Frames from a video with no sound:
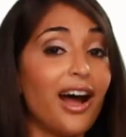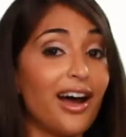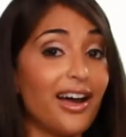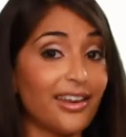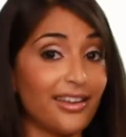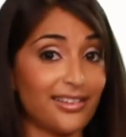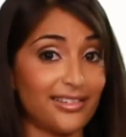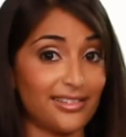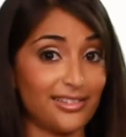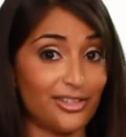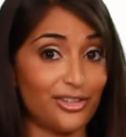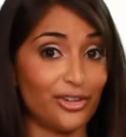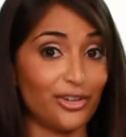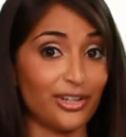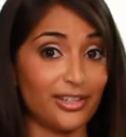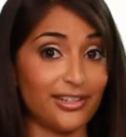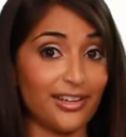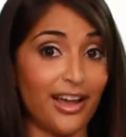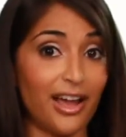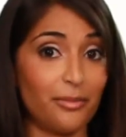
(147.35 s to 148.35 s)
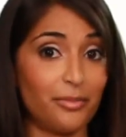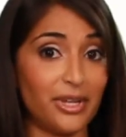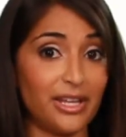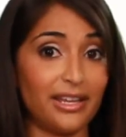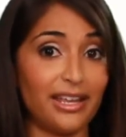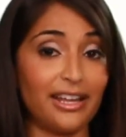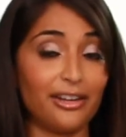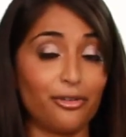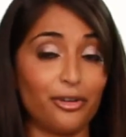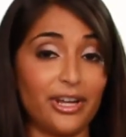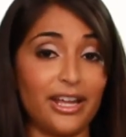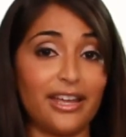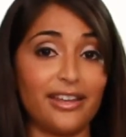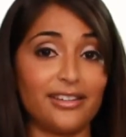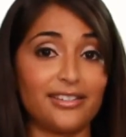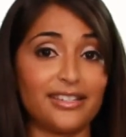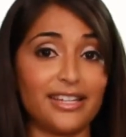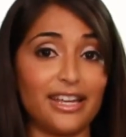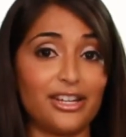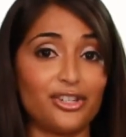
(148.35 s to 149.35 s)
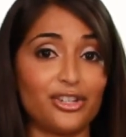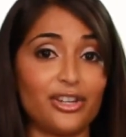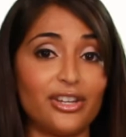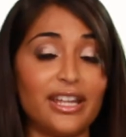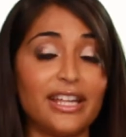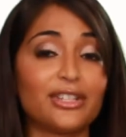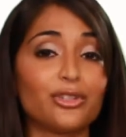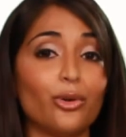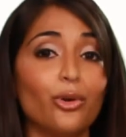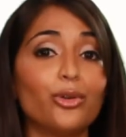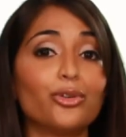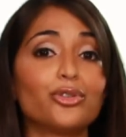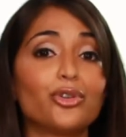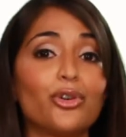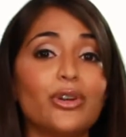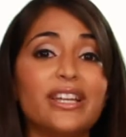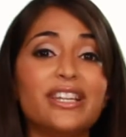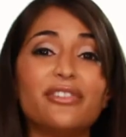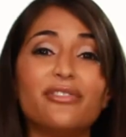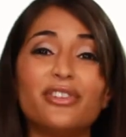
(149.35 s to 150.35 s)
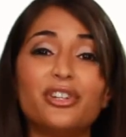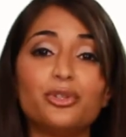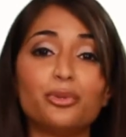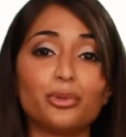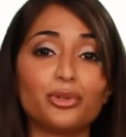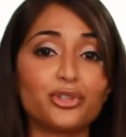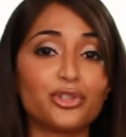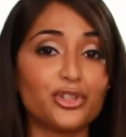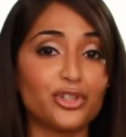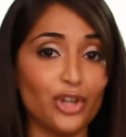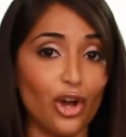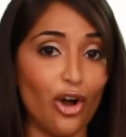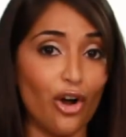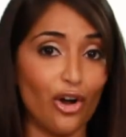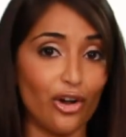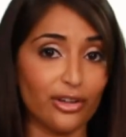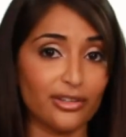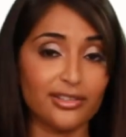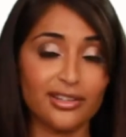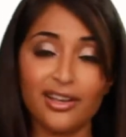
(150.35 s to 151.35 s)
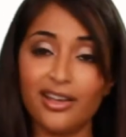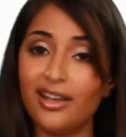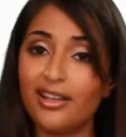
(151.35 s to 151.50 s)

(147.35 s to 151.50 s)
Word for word: artists you can type in and create a station, it's also individual songs.